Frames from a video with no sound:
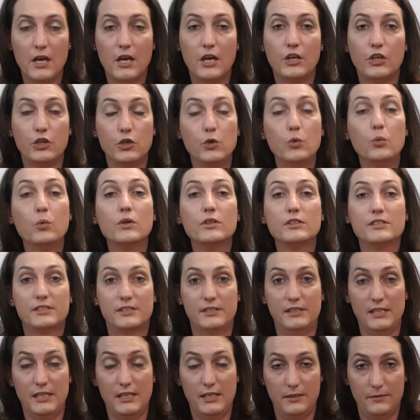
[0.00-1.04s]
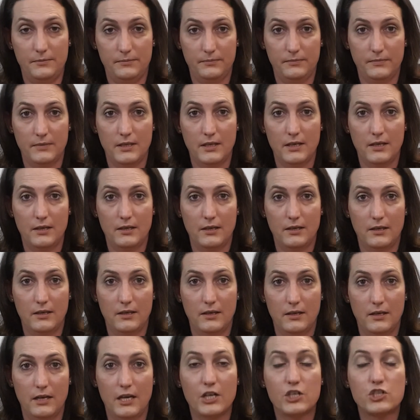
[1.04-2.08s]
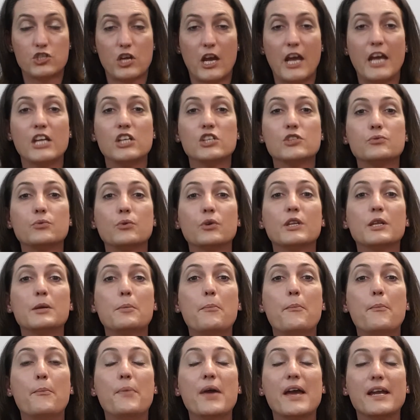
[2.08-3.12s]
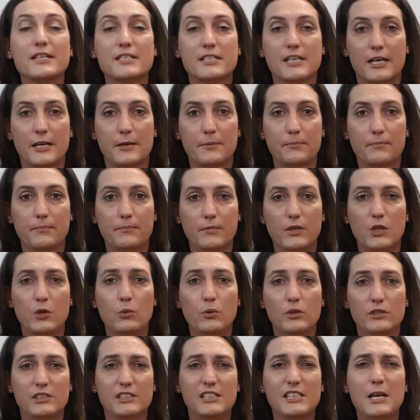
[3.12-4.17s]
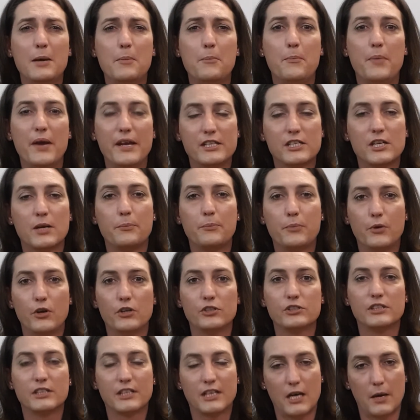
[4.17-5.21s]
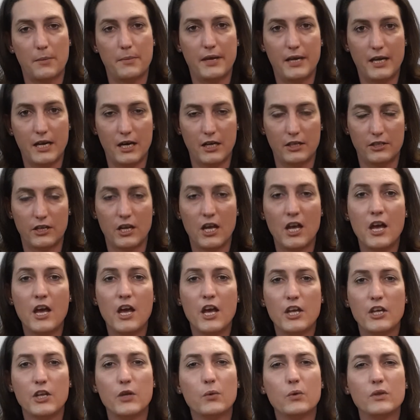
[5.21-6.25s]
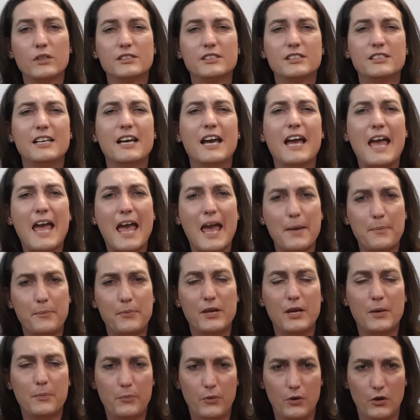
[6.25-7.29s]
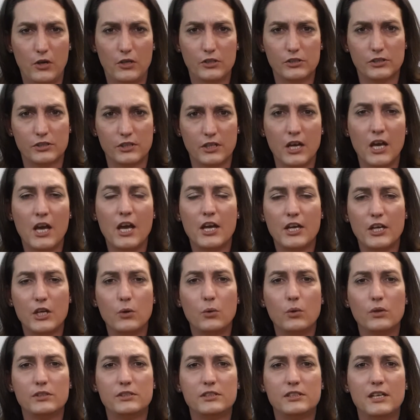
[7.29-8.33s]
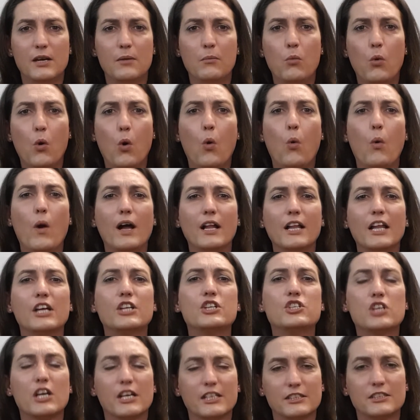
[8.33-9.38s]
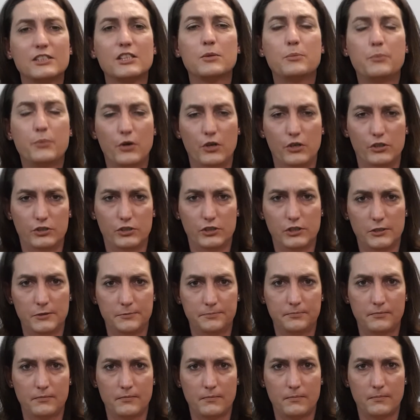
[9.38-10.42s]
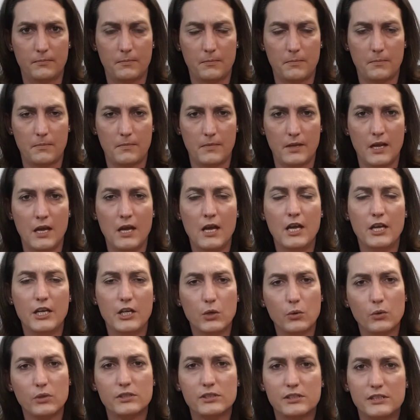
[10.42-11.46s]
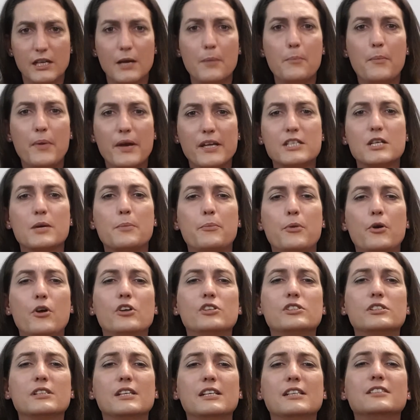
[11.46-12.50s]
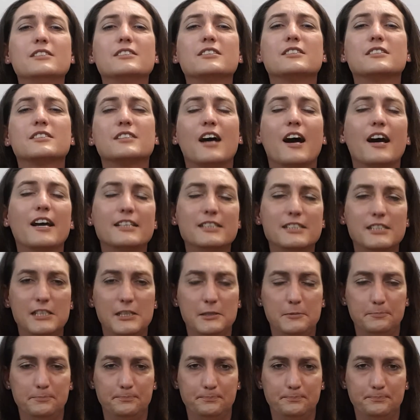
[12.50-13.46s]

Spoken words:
you will see a change for the better. You will see a better person coming out. You will see a happier person. You will see a more well-adjusted person. You will see a better person in society.